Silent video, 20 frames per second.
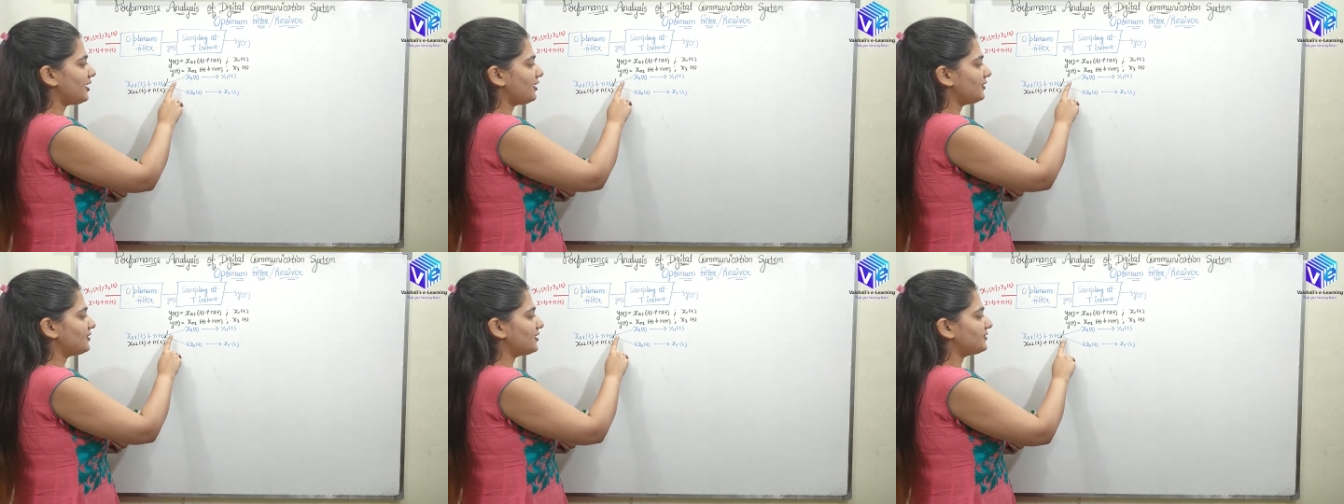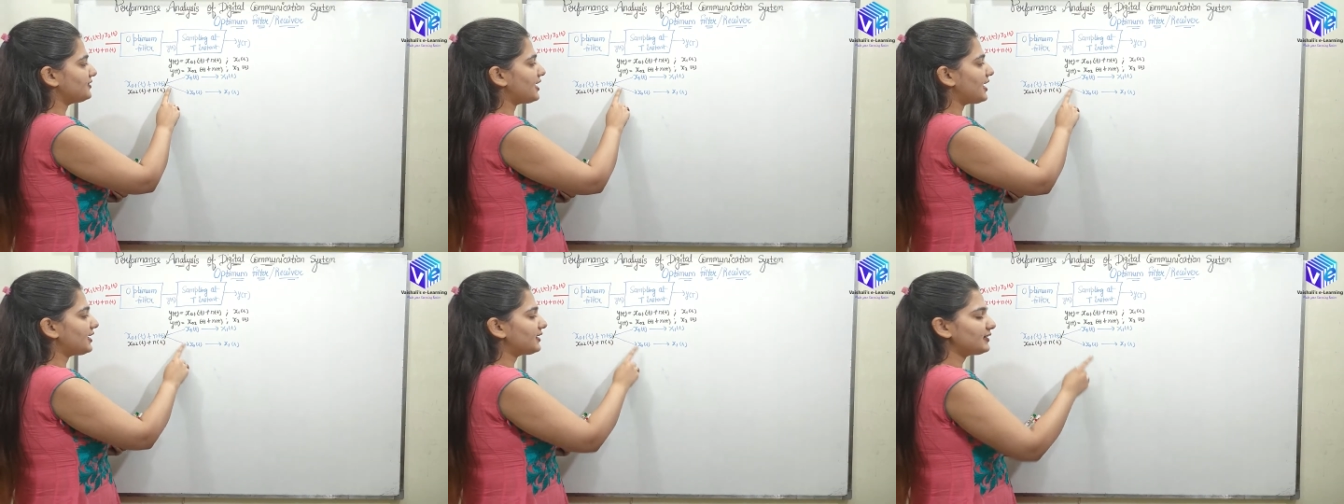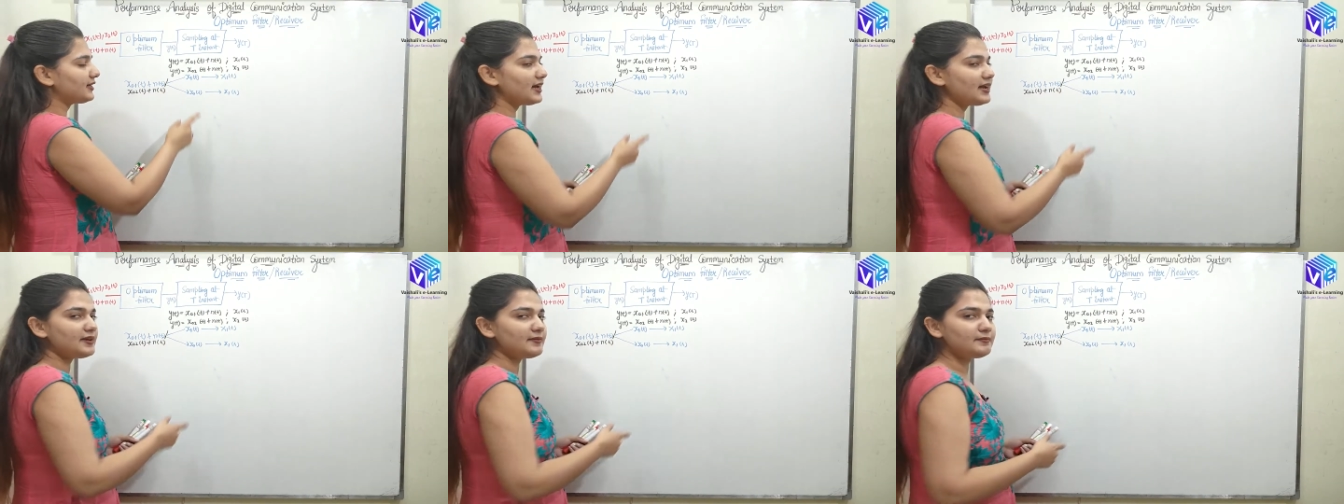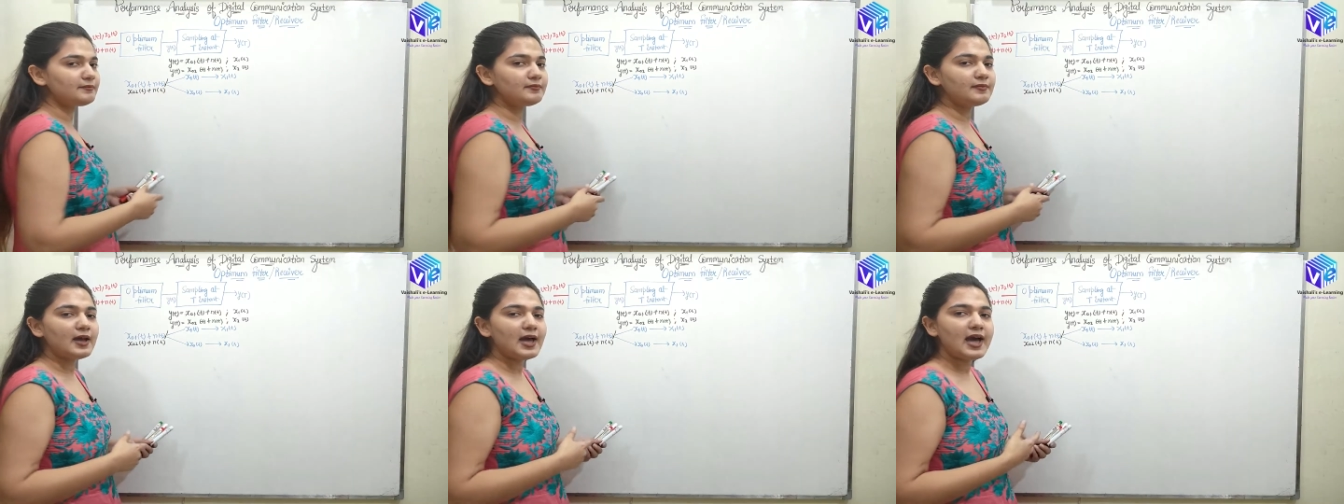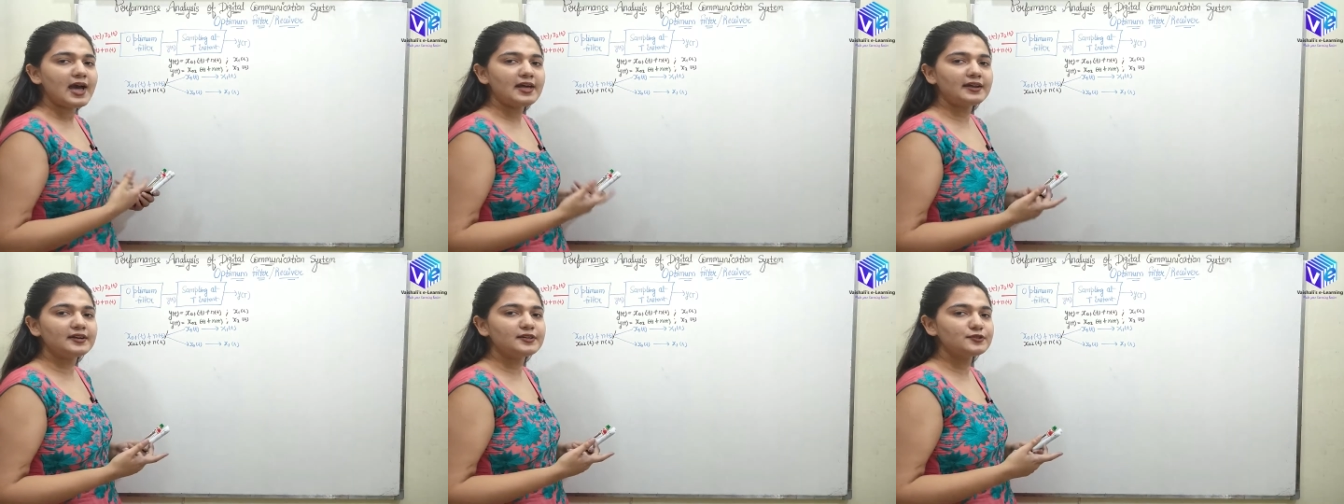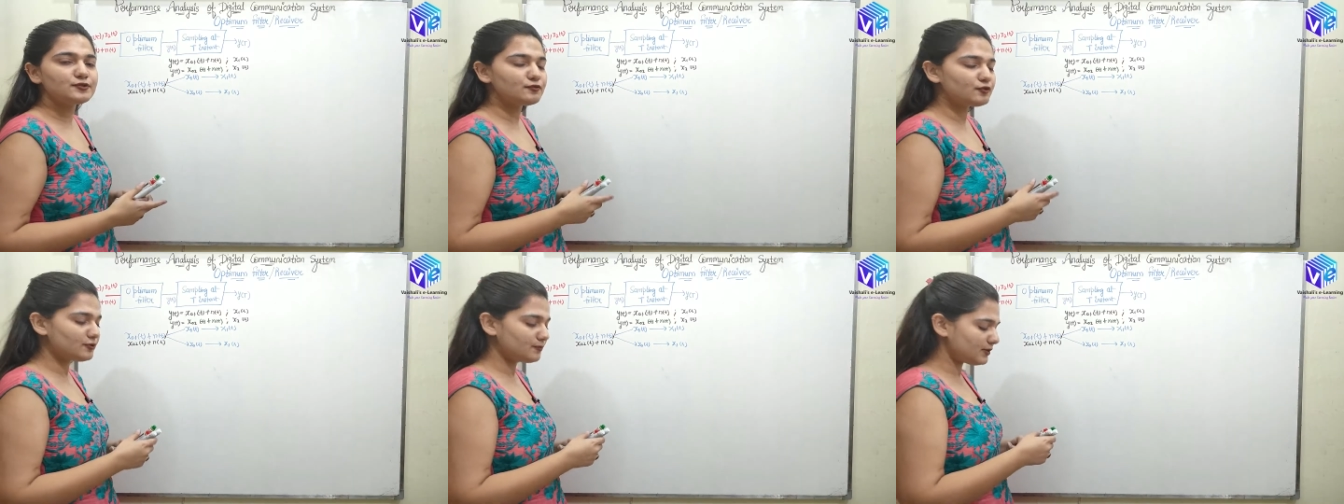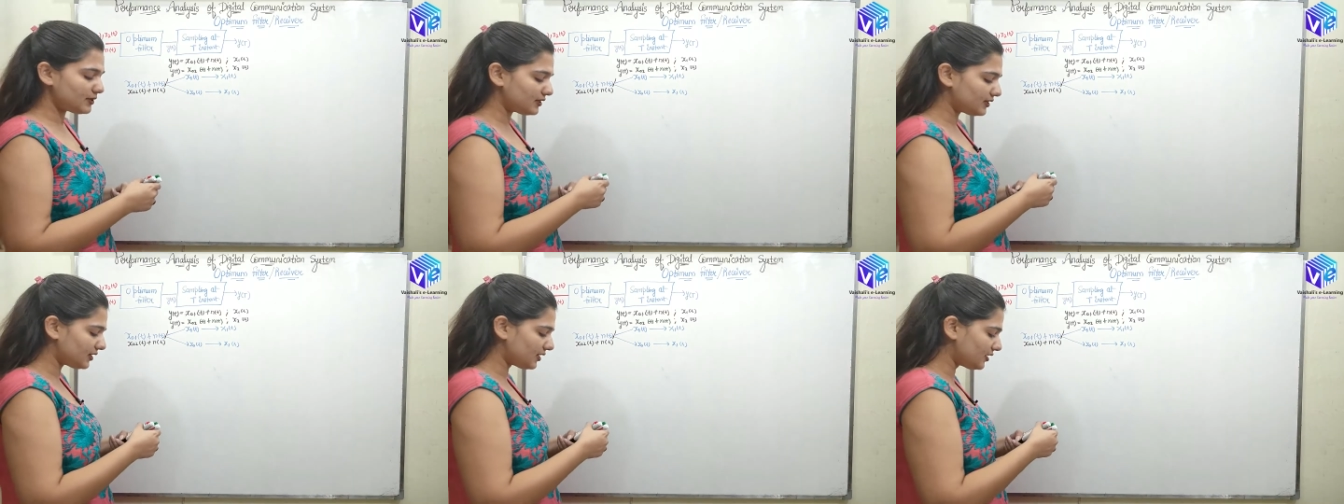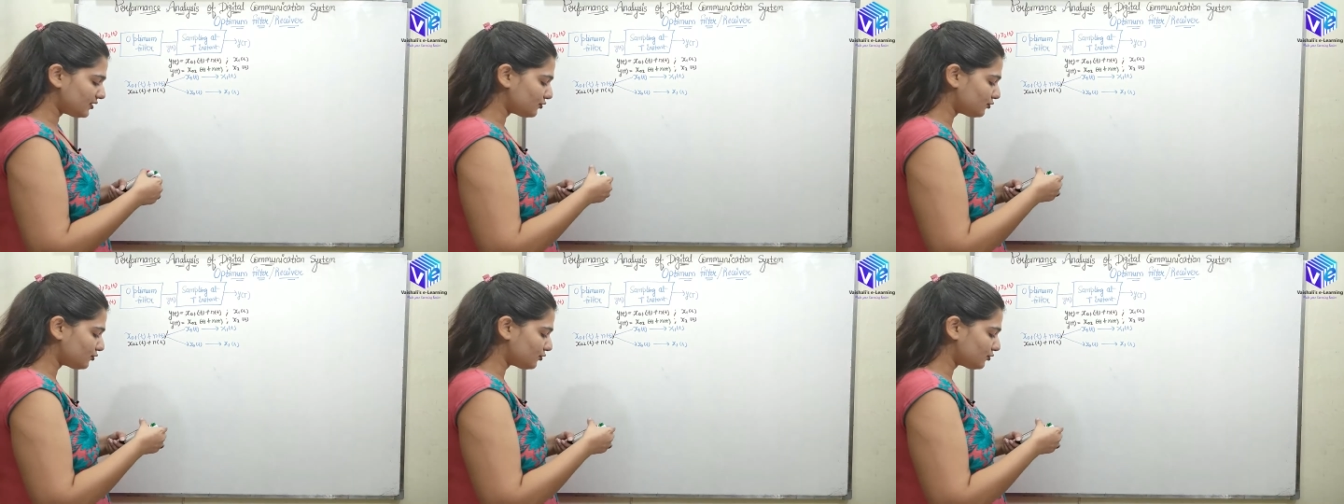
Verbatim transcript: then that time errors would be there.